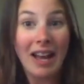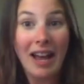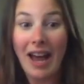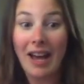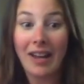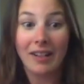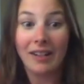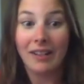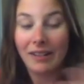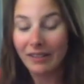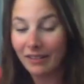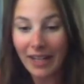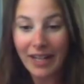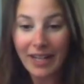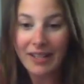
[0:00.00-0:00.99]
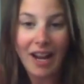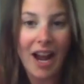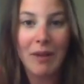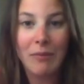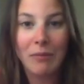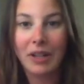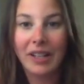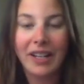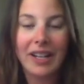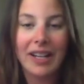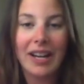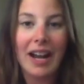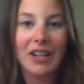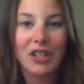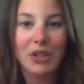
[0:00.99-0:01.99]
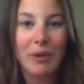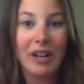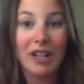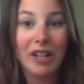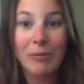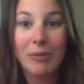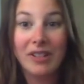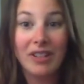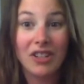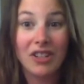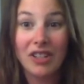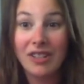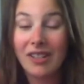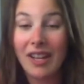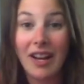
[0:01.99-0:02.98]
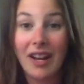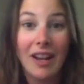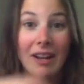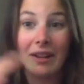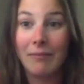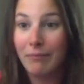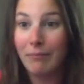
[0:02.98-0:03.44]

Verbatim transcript: had a great time working in actuarial positions, and I